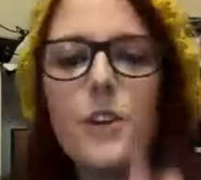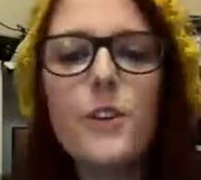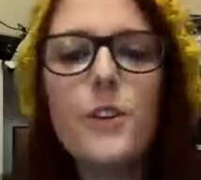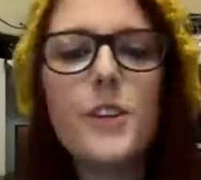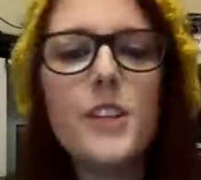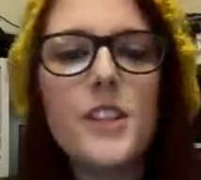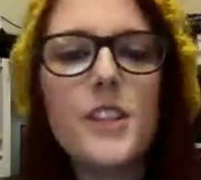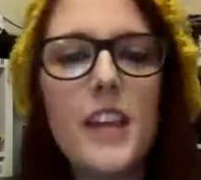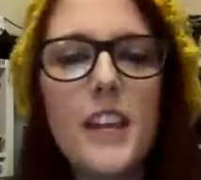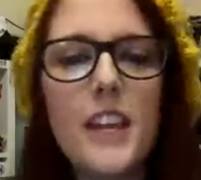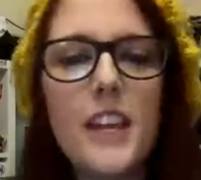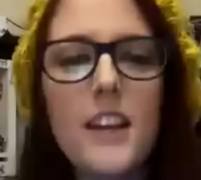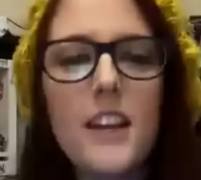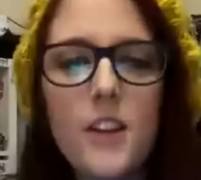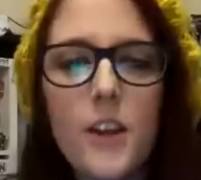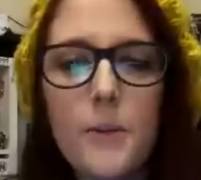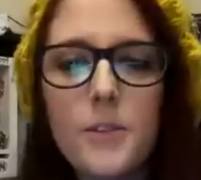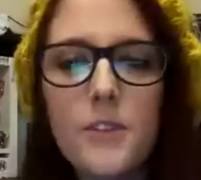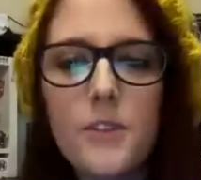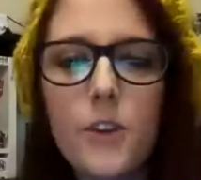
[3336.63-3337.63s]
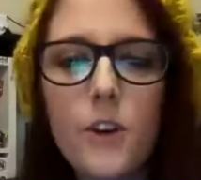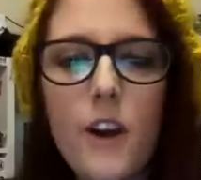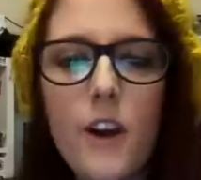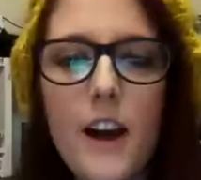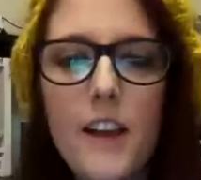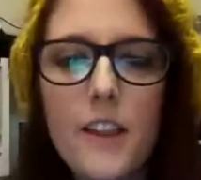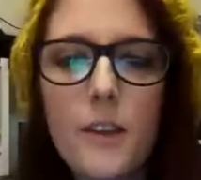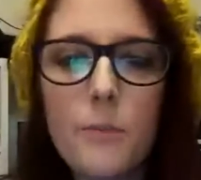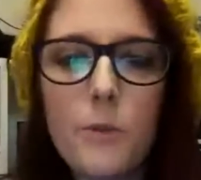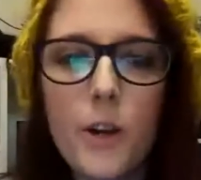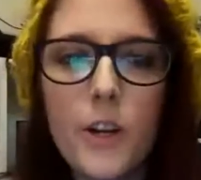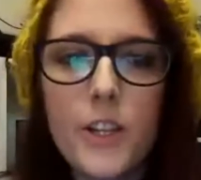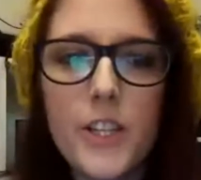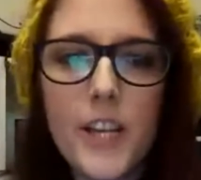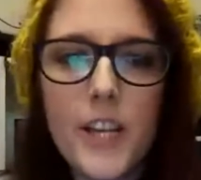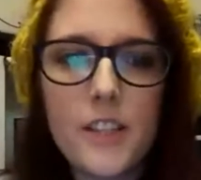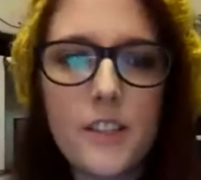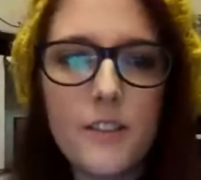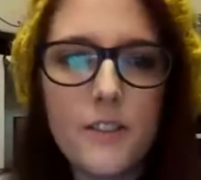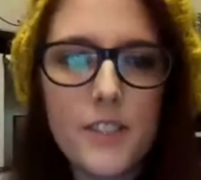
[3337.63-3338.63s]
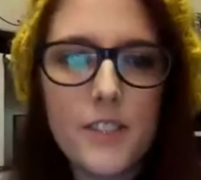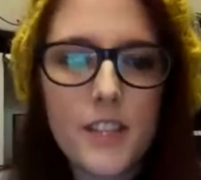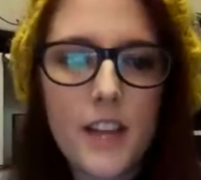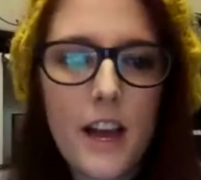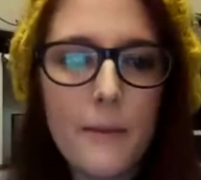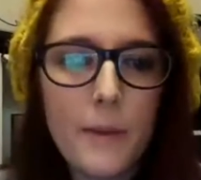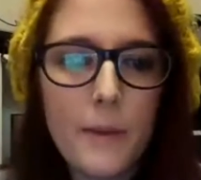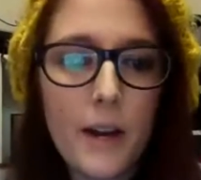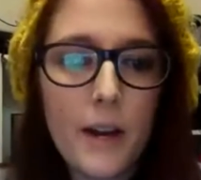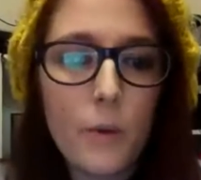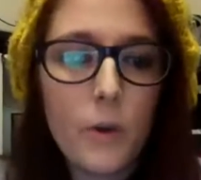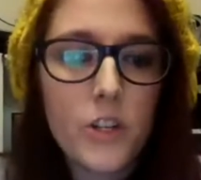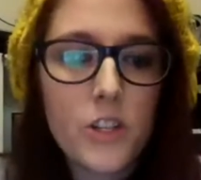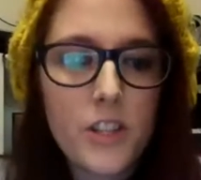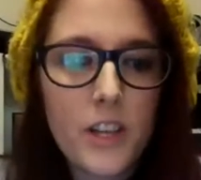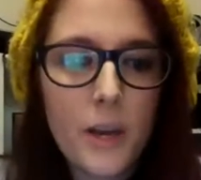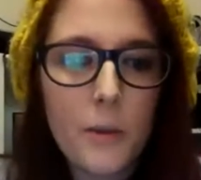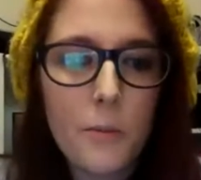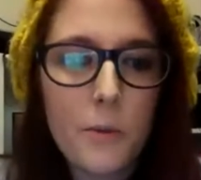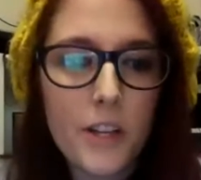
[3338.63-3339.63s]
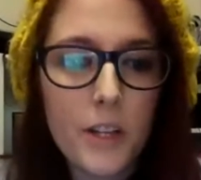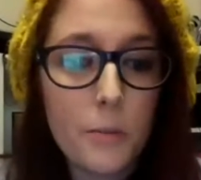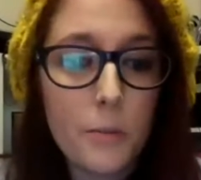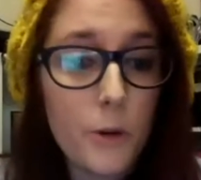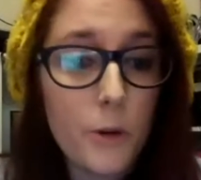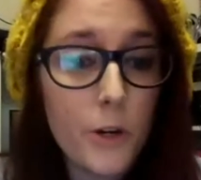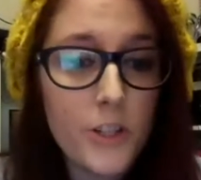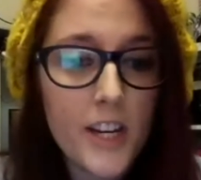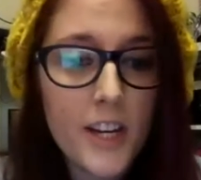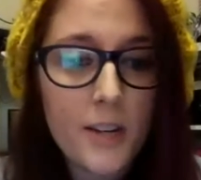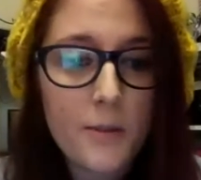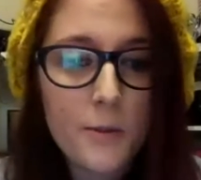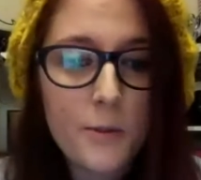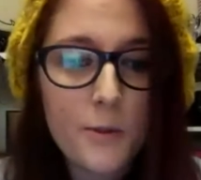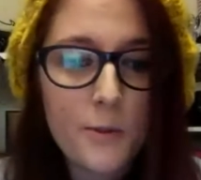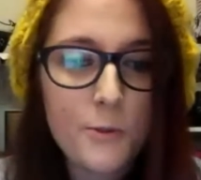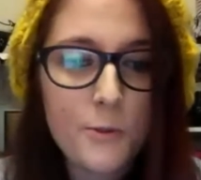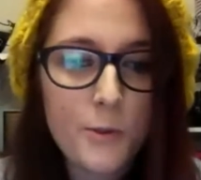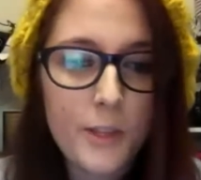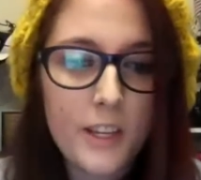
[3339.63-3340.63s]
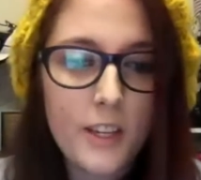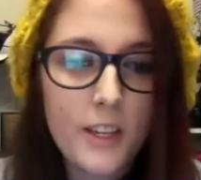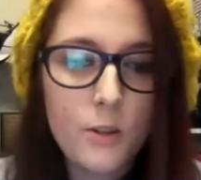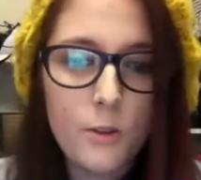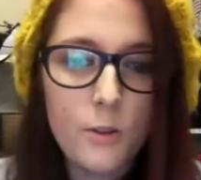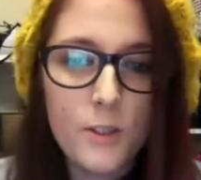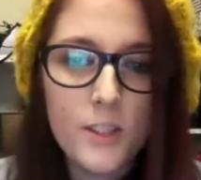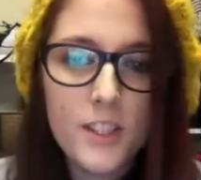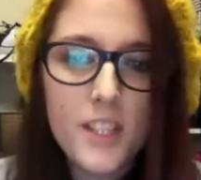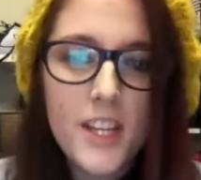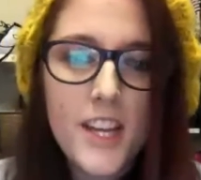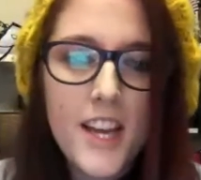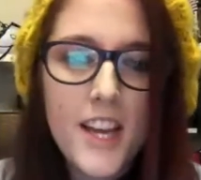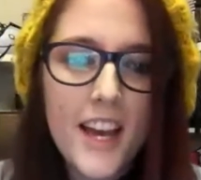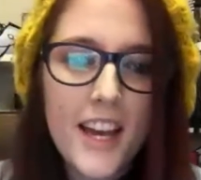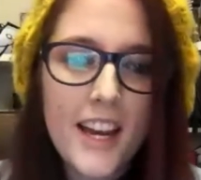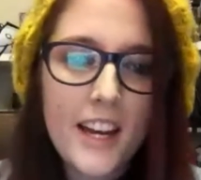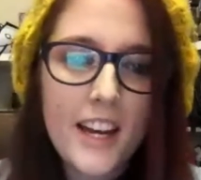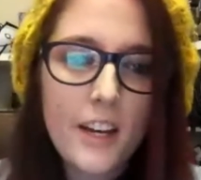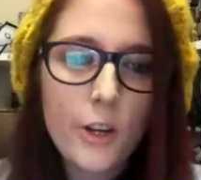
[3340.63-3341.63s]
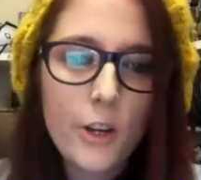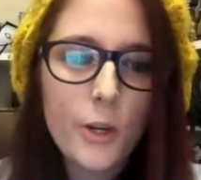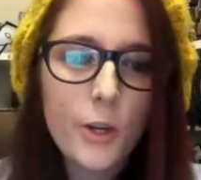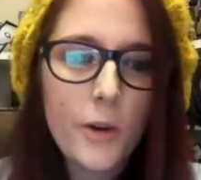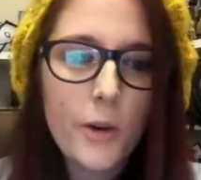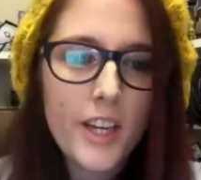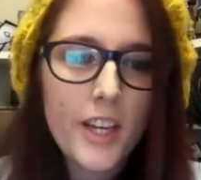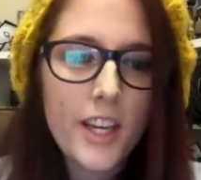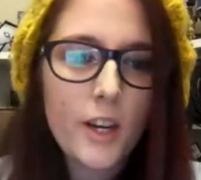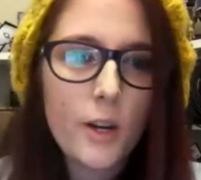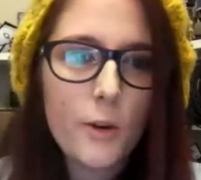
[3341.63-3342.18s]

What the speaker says: in terms of your other projects, obviously, I mean, I watched The Umbrella Project, which was really cool, and I know you're working